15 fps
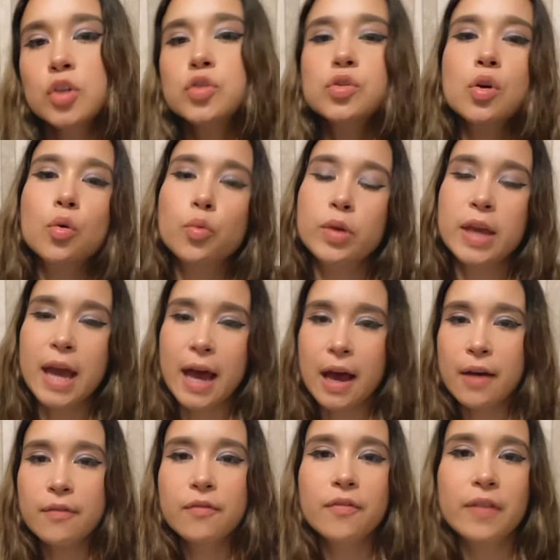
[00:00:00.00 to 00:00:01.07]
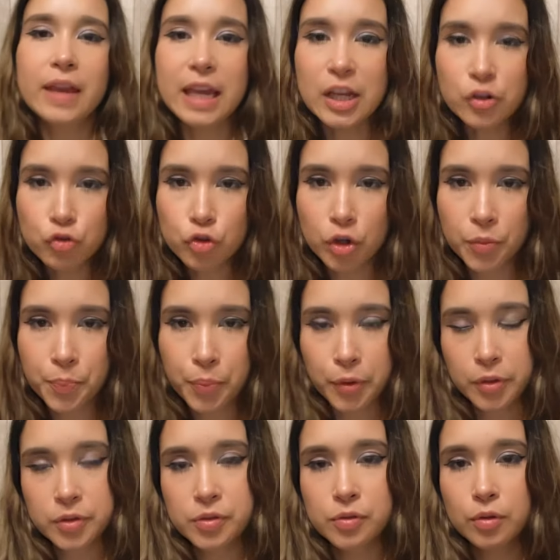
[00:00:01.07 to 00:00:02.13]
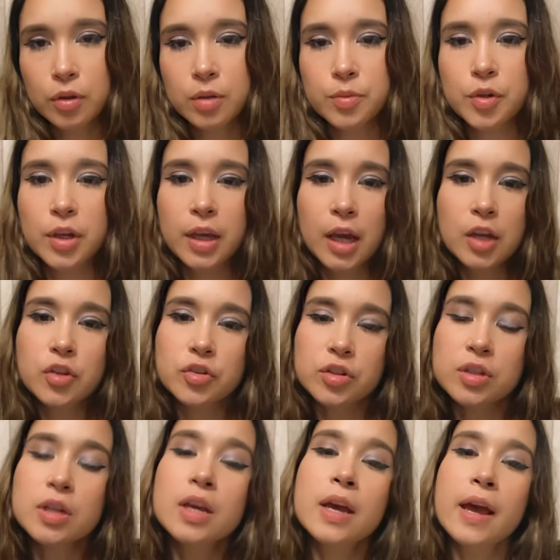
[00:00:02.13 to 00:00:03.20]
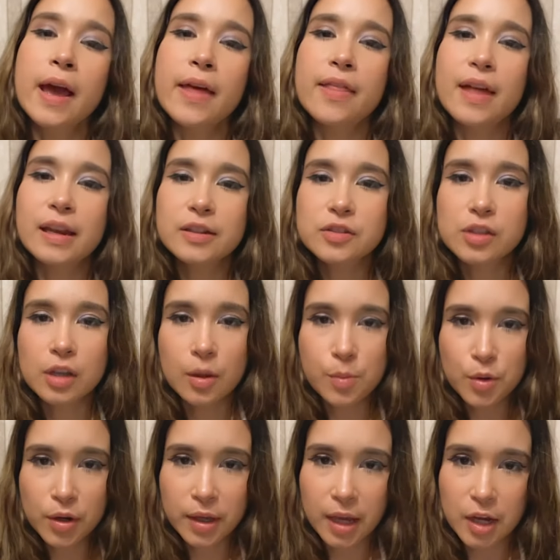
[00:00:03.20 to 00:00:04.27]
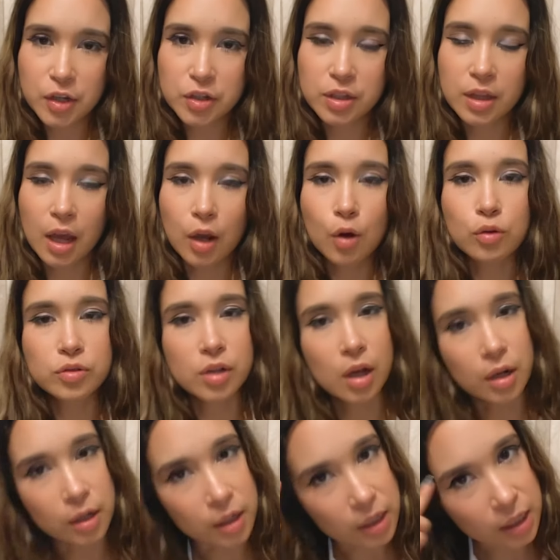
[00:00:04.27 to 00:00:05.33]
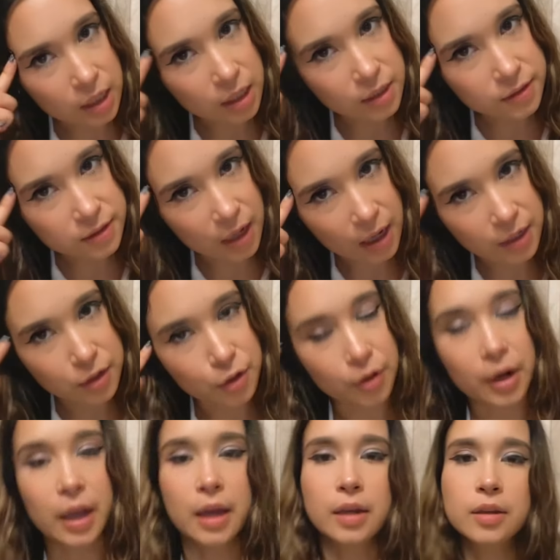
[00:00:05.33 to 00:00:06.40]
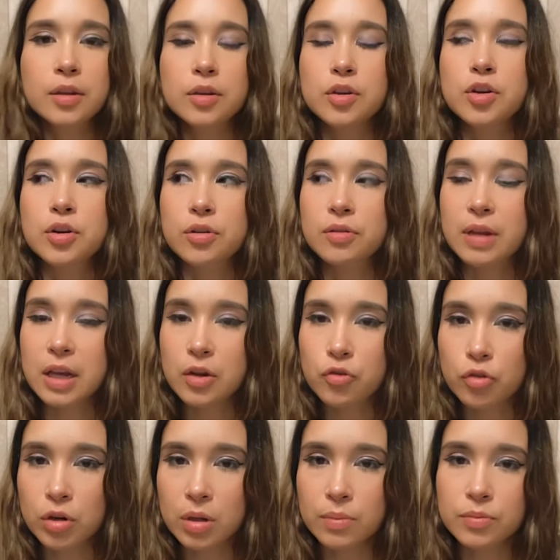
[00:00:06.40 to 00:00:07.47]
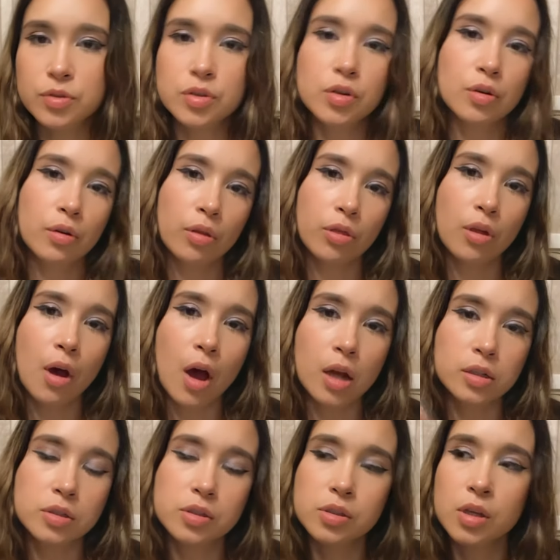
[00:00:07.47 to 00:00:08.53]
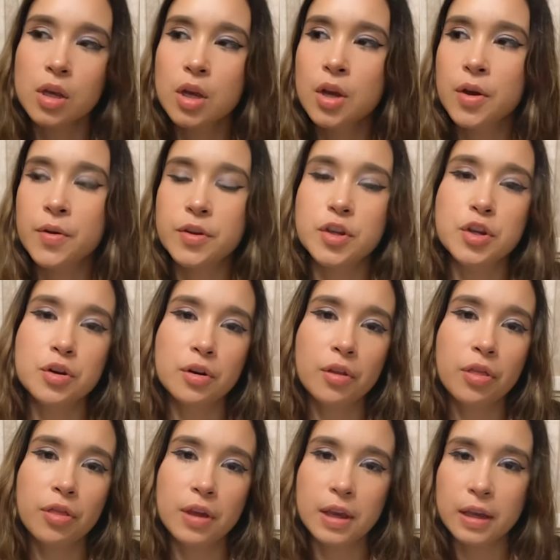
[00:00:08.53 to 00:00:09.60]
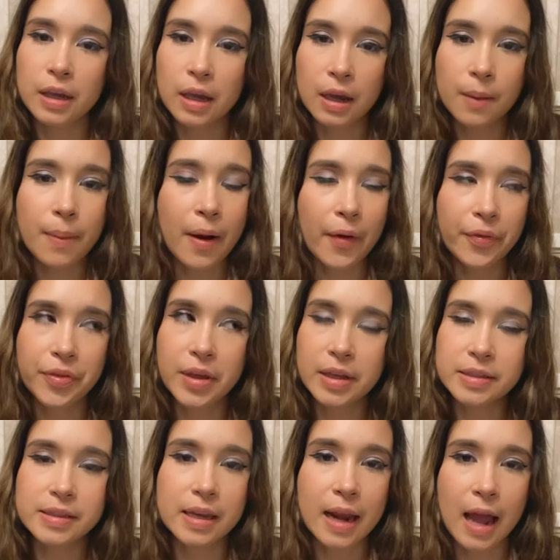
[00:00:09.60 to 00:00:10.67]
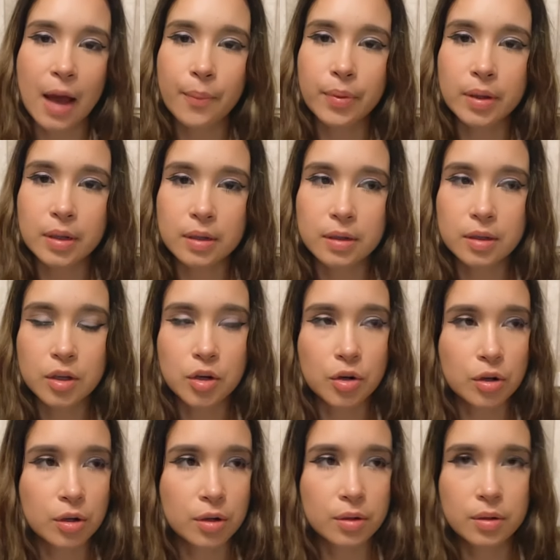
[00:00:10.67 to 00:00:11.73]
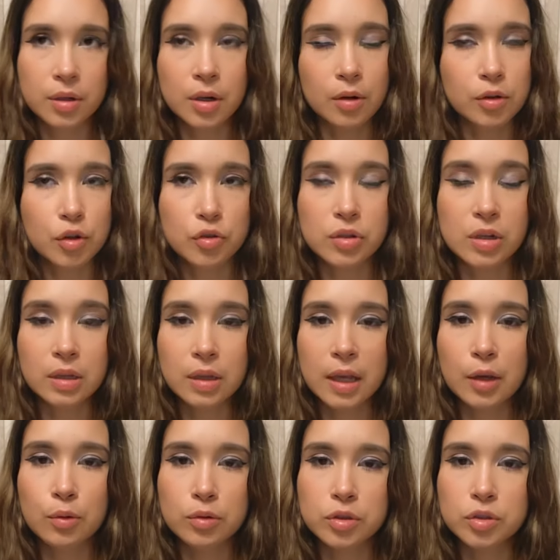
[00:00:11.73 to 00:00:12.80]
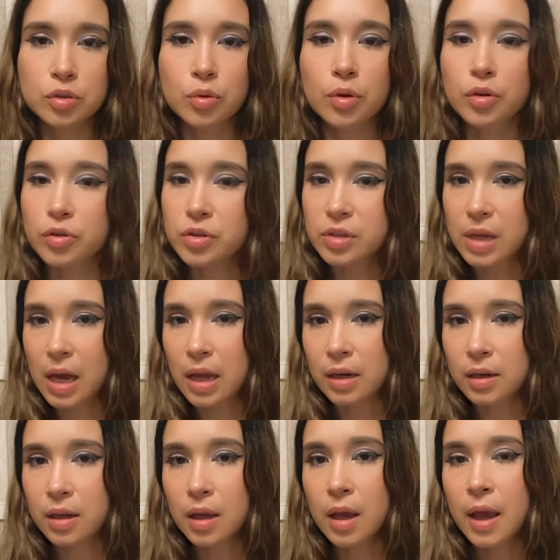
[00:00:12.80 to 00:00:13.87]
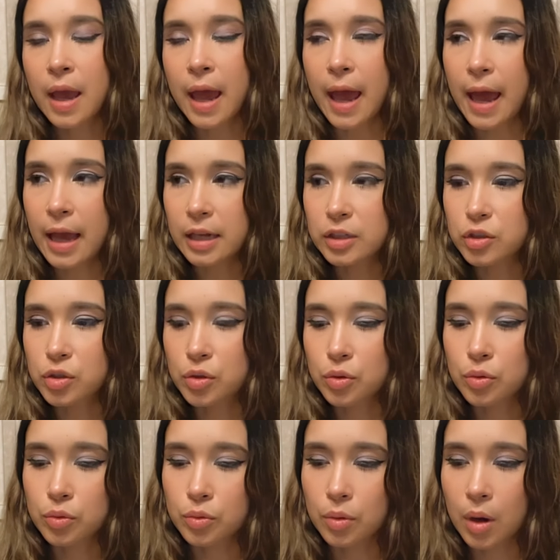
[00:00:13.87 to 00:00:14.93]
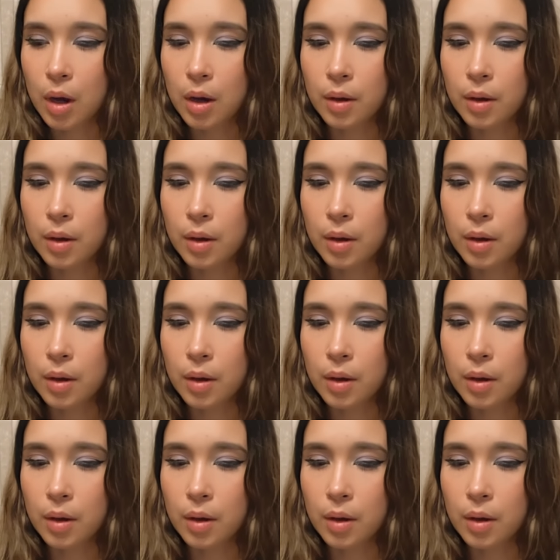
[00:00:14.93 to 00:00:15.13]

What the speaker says: So we have intrapersonal communication. That is the communication that goes on inside your head, your daydreams, your thoughts, you're thinking about things that happened, you're using language to understand and to